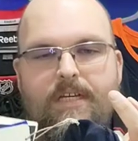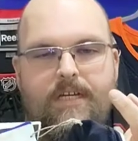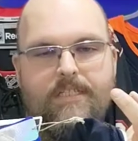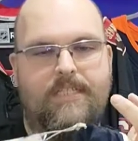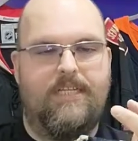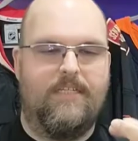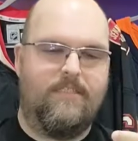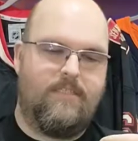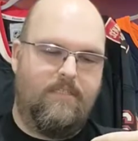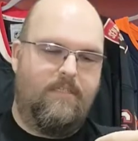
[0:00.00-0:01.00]

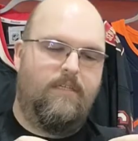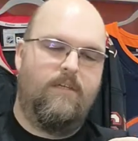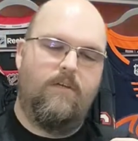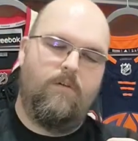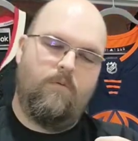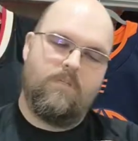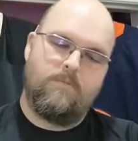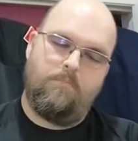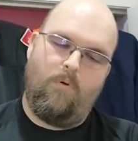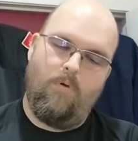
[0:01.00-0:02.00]
Adidas. Was
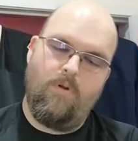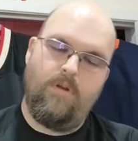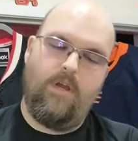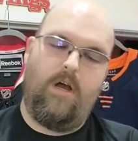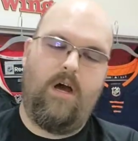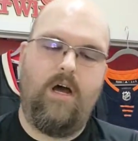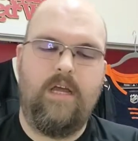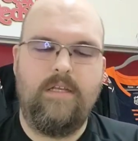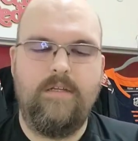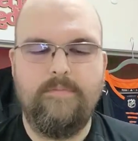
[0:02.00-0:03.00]
born
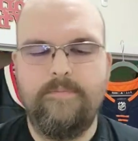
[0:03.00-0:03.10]
on